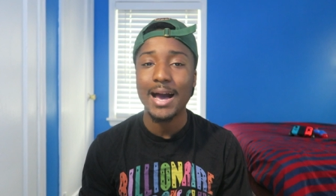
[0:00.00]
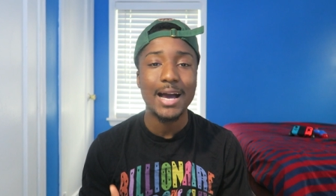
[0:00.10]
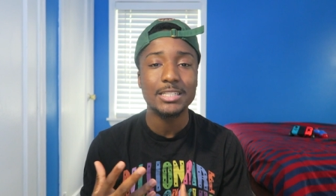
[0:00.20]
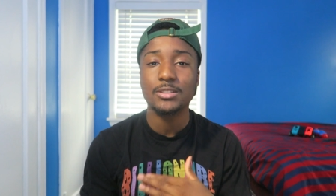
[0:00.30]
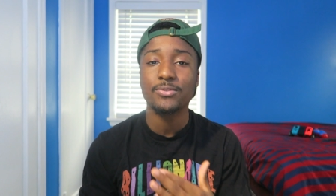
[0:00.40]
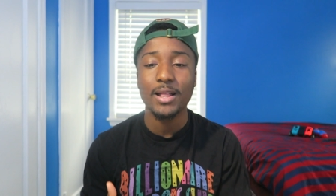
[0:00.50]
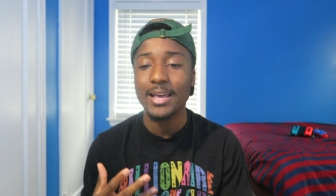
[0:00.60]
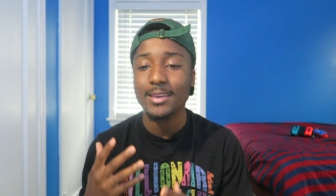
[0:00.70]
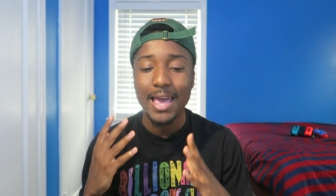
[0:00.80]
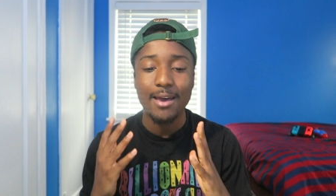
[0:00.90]
I just feel
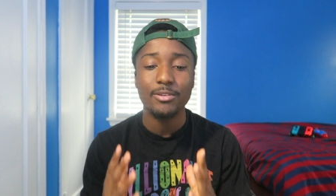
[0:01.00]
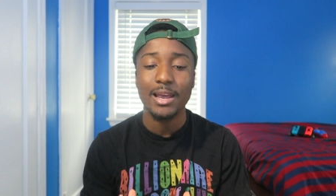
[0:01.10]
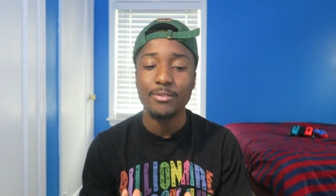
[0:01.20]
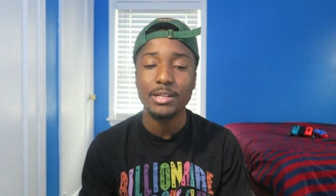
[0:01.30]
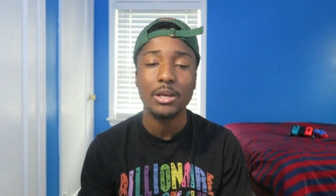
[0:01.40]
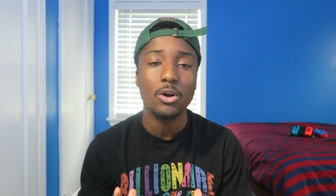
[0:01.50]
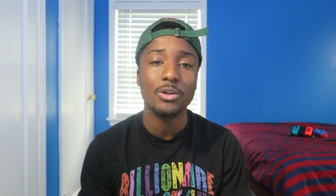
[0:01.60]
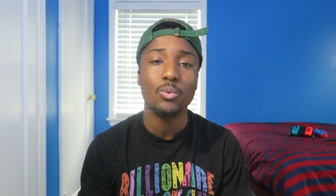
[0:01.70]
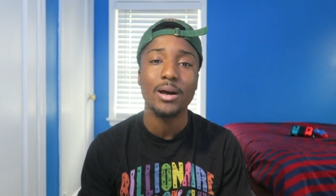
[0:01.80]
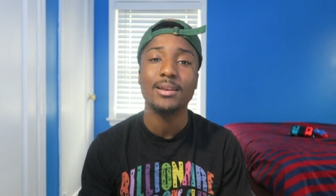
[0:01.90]
like having everything
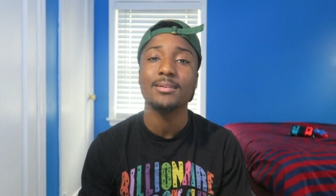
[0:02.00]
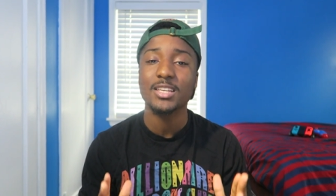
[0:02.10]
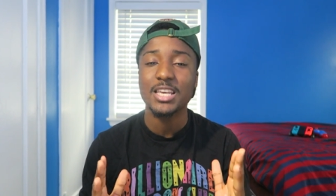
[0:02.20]
all in one